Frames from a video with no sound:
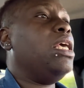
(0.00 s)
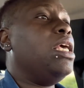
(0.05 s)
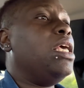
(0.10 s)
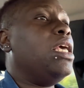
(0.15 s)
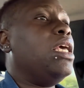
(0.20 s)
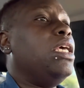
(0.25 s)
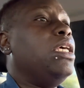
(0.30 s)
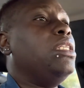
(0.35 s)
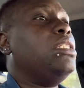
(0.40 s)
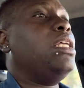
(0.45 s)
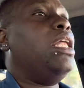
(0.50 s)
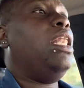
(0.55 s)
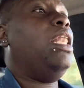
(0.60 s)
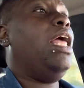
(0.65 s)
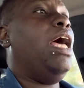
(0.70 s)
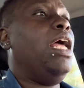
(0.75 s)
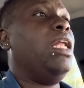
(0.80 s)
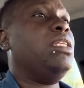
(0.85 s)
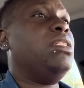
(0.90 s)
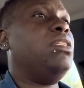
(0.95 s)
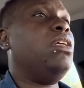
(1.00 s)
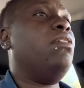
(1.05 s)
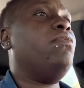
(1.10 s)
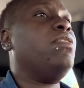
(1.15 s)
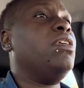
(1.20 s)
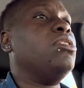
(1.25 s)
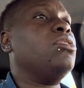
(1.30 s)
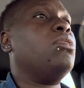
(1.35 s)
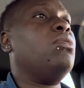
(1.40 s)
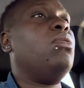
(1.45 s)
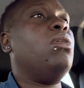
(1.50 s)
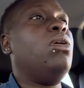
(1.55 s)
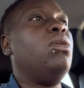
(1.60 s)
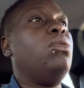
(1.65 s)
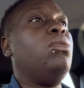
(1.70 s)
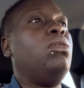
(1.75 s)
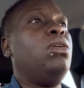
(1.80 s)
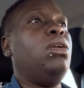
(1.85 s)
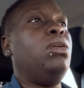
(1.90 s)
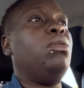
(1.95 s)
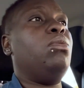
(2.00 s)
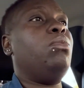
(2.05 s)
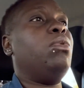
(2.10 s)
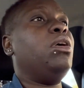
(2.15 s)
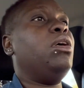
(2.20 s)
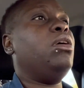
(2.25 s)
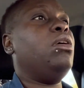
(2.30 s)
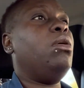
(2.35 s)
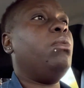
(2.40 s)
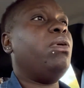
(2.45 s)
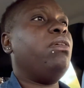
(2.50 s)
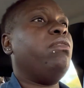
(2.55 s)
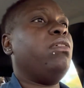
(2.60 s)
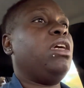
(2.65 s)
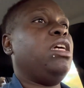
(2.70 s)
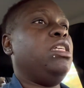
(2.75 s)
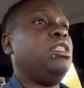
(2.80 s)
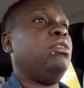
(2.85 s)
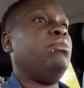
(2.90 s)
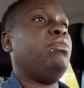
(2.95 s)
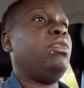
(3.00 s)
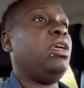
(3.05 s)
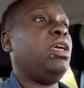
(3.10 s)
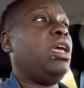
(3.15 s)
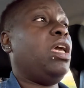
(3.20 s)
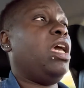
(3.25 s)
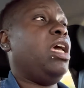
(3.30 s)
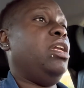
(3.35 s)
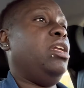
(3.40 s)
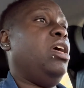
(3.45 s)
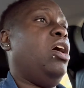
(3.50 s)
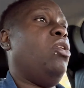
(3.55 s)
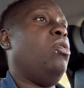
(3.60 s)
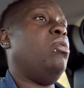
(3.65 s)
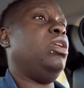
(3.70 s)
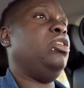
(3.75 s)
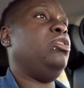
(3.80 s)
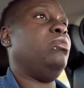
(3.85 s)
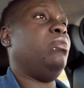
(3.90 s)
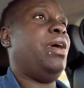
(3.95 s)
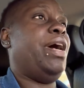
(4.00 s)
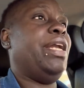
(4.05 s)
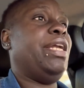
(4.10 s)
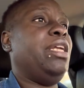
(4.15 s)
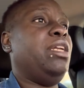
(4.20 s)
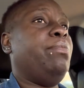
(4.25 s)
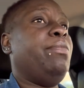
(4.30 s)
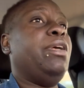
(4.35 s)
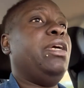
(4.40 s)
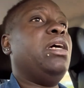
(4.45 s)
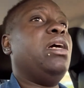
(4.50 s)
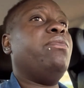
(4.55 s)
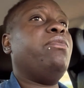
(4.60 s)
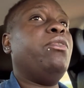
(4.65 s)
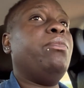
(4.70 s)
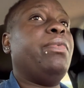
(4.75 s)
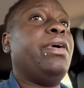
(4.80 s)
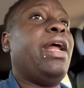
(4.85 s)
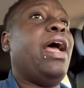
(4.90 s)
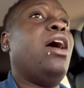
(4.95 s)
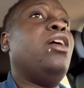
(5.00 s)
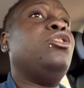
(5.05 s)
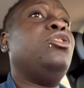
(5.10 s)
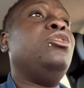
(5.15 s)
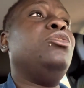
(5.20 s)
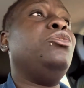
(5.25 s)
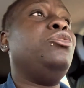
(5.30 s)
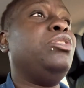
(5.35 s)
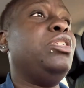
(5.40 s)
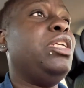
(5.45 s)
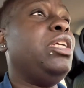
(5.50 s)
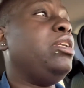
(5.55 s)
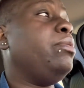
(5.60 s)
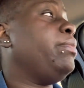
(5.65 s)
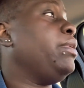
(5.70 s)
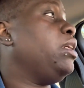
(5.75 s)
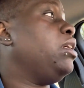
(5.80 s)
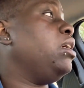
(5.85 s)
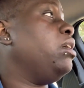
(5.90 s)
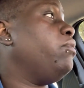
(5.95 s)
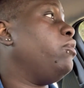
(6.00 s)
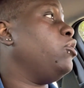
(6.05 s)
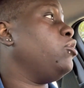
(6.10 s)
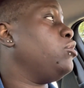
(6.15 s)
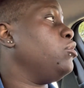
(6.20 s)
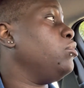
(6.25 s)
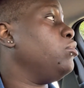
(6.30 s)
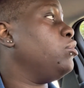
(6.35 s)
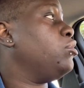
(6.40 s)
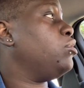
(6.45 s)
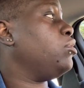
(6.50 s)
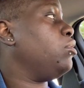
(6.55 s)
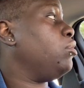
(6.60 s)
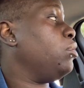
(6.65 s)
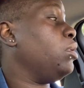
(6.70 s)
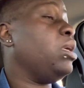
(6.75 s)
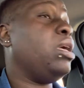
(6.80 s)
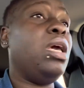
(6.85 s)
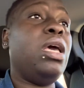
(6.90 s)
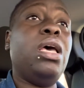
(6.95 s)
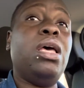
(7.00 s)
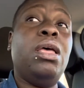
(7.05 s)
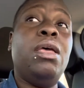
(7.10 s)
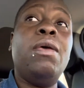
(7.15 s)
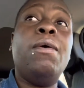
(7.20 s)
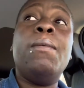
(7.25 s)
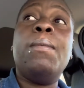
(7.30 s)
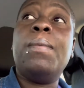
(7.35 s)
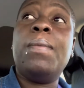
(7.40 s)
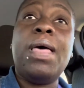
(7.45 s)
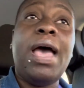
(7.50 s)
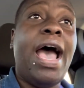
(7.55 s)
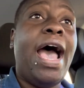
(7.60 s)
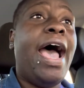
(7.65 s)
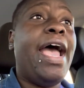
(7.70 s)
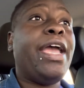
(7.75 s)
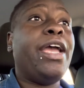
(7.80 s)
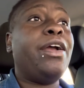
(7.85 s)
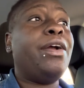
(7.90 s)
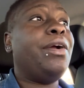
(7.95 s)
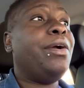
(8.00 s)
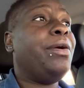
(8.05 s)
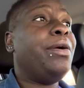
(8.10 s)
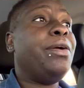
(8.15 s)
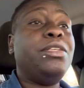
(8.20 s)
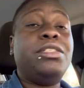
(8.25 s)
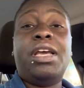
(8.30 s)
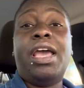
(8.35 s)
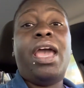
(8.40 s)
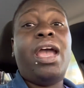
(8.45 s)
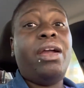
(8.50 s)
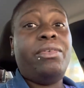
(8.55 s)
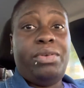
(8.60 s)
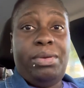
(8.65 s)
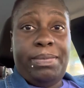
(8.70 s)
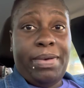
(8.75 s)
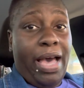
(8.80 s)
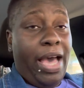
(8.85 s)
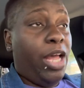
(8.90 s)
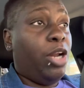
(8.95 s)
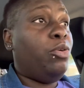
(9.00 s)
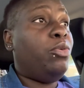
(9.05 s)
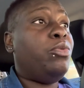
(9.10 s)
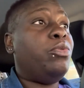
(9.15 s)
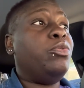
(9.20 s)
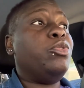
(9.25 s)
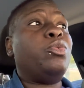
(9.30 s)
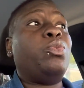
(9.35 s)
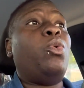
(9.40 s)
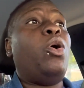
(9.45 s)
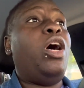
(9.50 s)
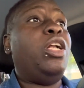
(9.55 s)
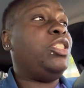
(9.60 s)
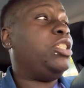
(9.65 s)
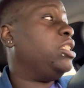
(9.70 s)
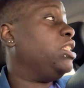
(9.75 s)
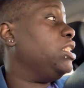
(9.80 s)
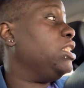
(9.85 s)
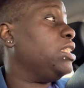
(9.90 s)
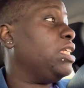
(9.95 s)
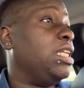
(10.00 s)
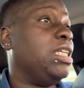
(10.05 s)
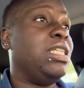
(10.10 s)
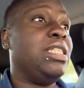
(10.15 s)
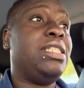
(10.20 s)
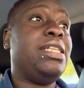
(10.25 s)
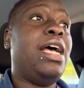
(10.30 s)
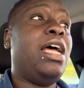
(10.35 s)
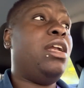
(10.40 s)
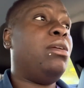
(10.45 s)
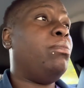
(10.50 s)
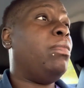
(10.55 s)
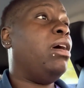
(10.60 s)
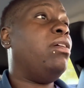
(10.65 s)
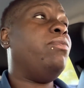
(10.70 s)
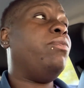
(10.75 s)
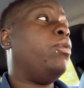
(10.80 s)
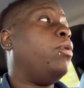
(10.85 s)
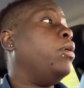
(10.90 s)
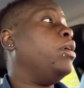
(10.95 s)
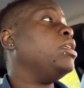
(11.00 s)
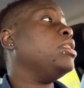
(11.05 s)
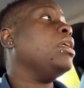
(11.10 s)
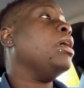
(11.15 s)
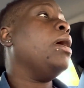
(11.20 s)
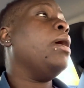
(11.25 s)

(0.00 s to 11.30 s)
it's a lot of stuff that's going on in the world, whatever case it be. And not only do I need to be covered, but our children need to be covered too. So yeah, I encourage everybody who is watching this under the sound of my voice,